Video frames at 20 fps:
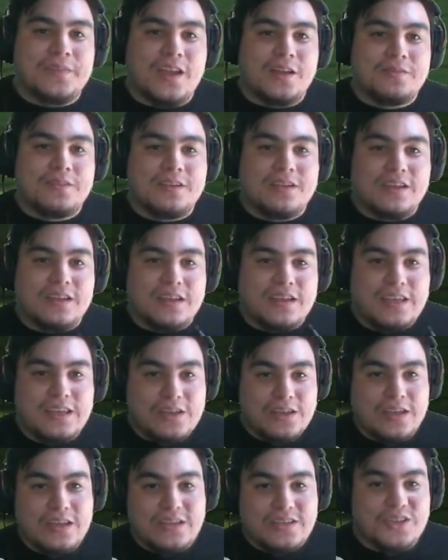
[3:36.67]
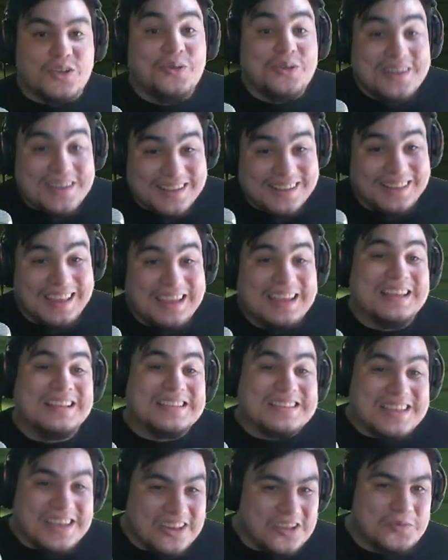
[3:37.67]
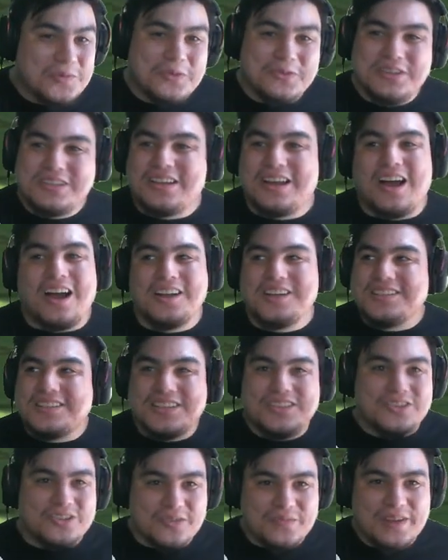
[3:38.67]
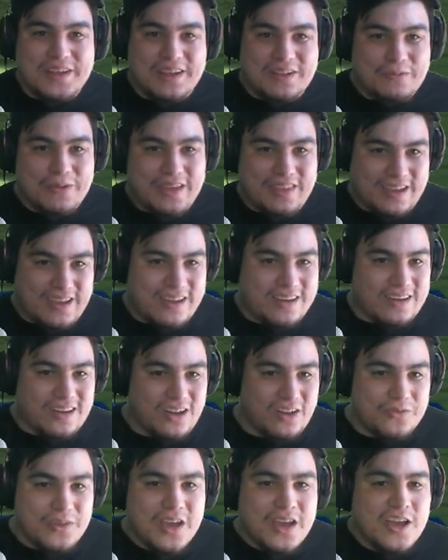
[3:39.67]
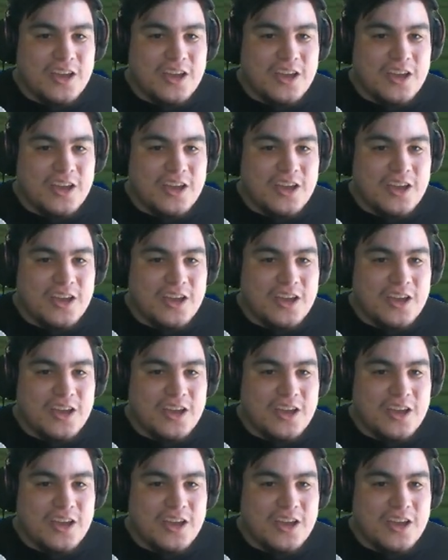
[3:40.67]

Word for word: I'm, he is going to Clang Scales me, which honestly threw me way the heck off.